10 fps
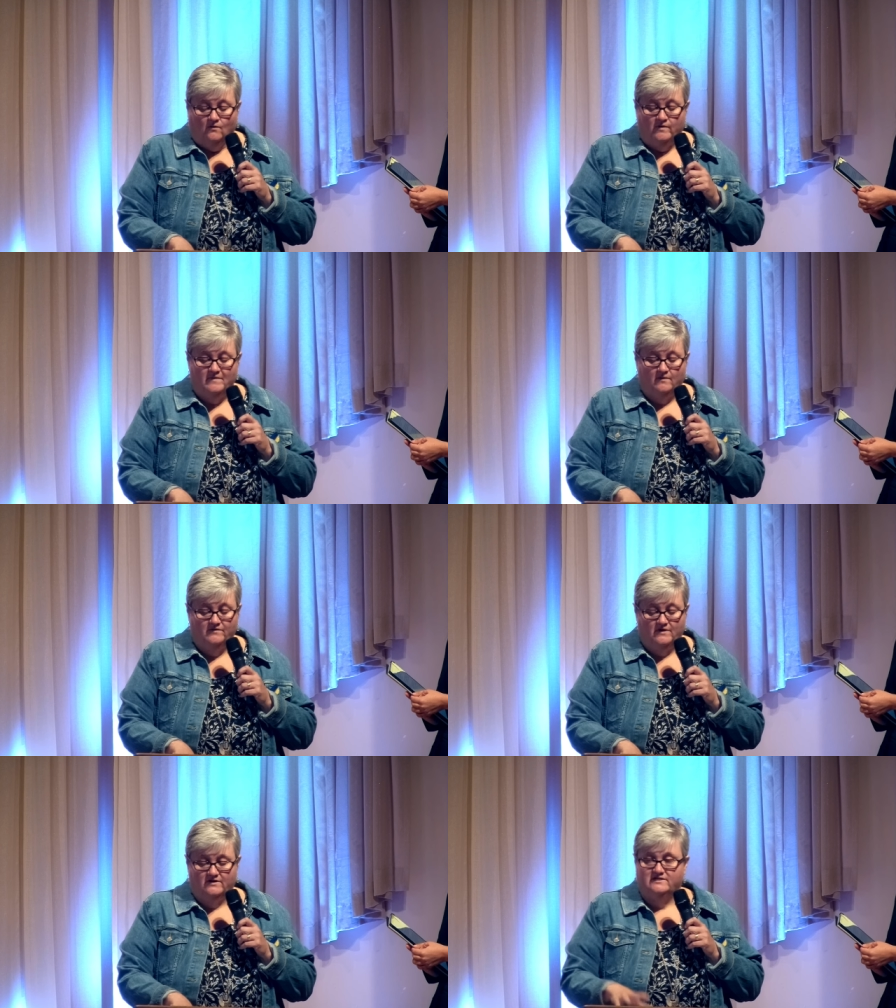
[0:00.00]
We met
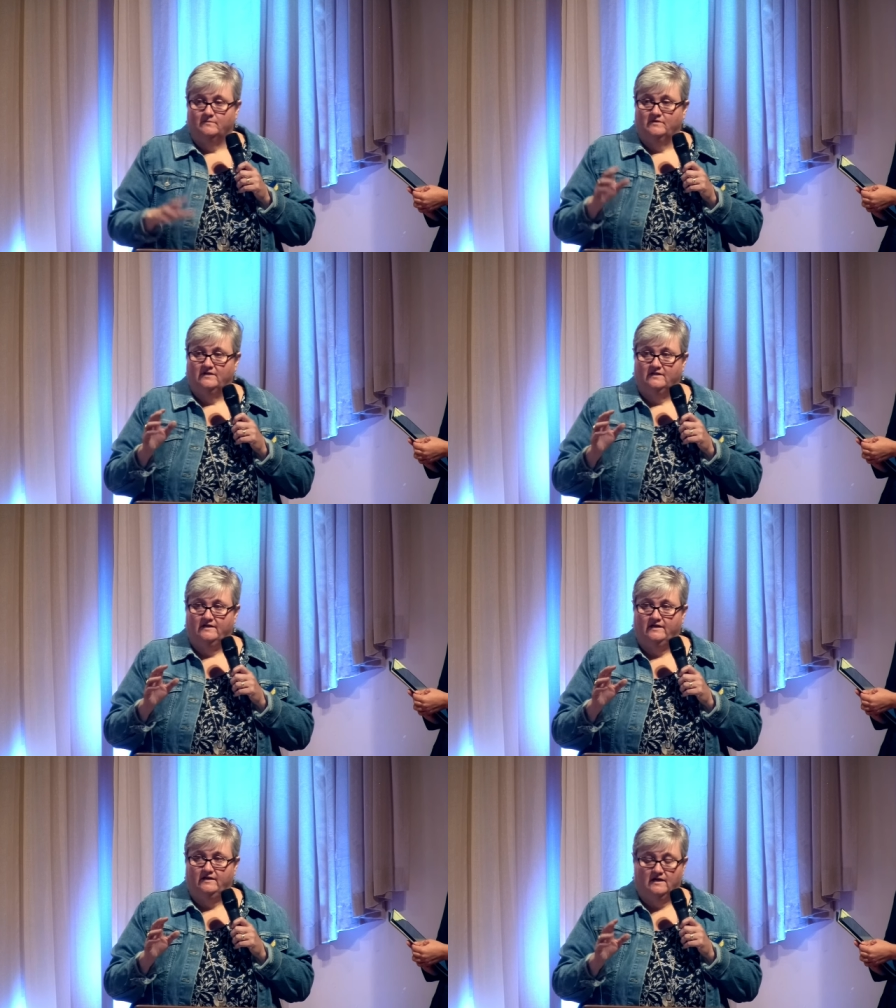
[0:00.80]
with our contemporary
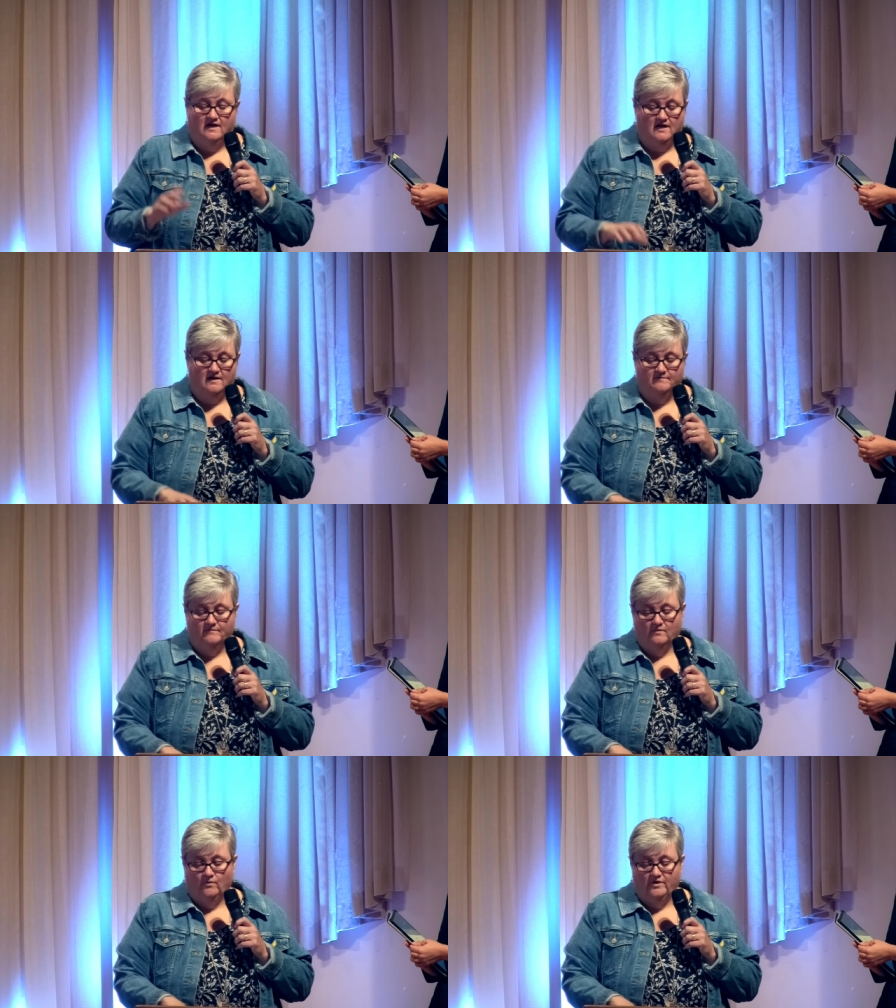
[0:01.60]
lead,
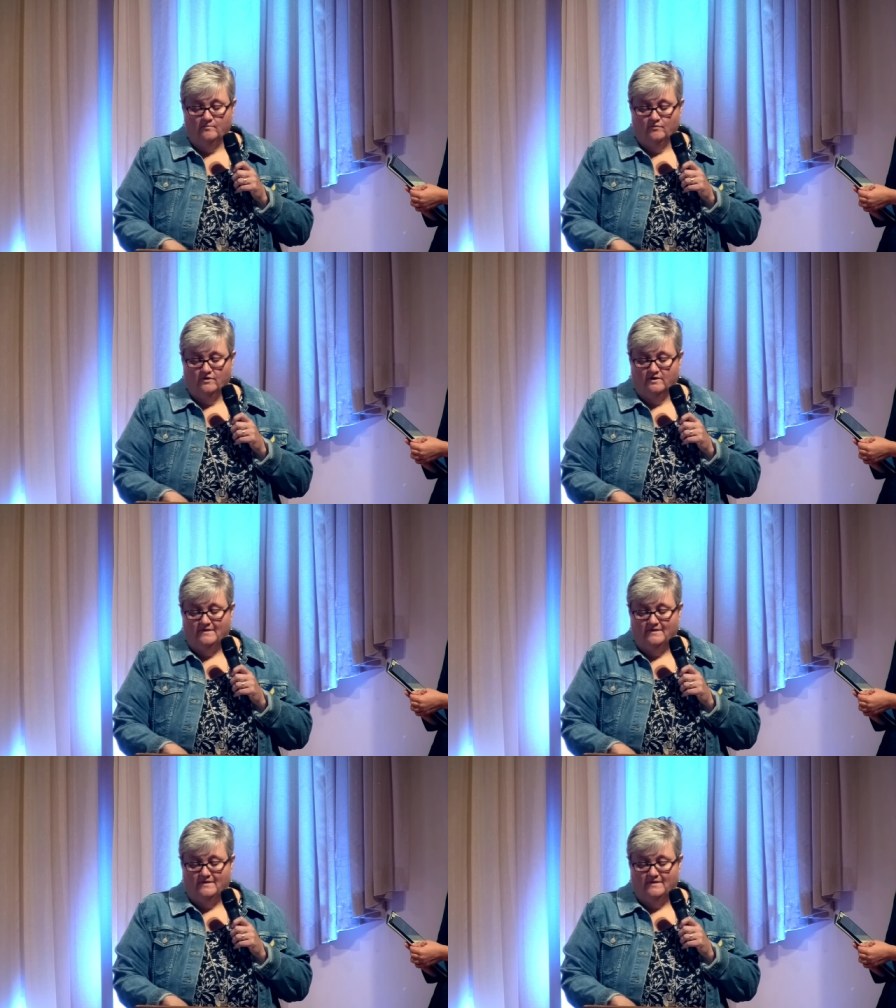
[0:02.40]
William Brooke,